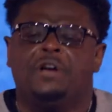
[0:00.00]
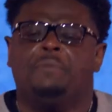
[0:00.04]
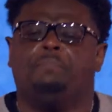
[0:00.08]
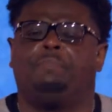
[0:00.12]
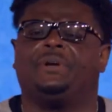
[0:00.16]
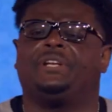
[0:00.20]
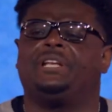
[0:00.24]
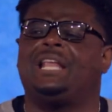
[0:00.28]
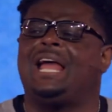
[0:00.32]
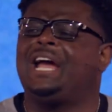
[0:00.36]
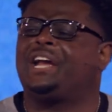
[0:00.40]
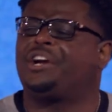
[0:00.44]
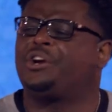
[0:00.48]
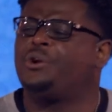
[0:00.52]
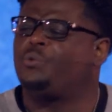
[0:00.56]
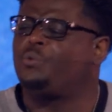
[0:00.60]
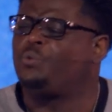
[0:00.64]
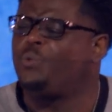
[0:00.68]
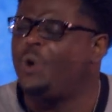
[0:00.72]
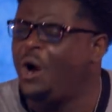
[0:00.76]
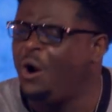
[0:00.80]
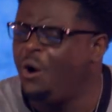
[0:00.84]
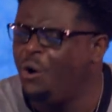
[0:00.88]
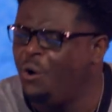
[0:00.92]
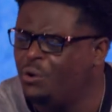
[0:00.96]
but like a
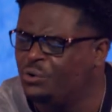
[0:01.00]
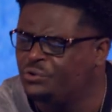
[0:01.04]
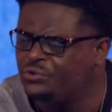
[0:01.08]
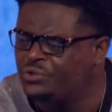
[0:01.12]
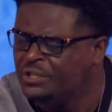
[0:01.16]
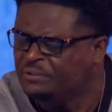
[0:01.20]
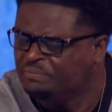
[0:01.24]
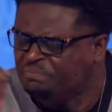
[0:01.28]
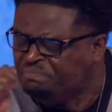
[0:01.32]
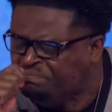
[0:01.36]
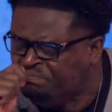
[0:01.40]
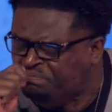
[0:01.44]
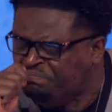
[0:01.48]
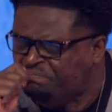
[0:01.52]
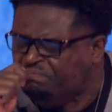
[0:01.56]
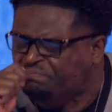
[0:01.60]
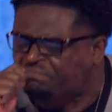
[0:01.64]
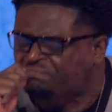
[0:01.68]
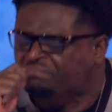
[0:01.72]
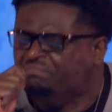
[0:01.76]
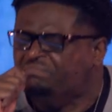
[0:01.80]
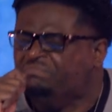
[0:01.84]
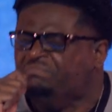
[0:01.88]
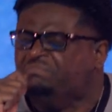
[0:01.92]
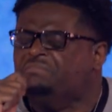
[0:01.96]
rose,
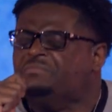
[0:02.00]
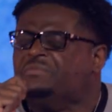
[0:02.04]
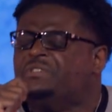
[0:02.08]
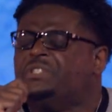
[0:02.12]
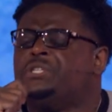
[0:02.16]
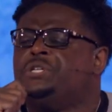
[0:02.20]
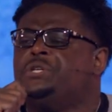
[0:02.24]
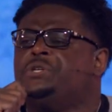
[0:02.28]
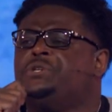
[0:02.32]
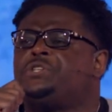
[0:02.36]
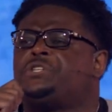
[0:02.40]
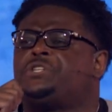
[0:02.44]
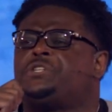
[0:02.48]
you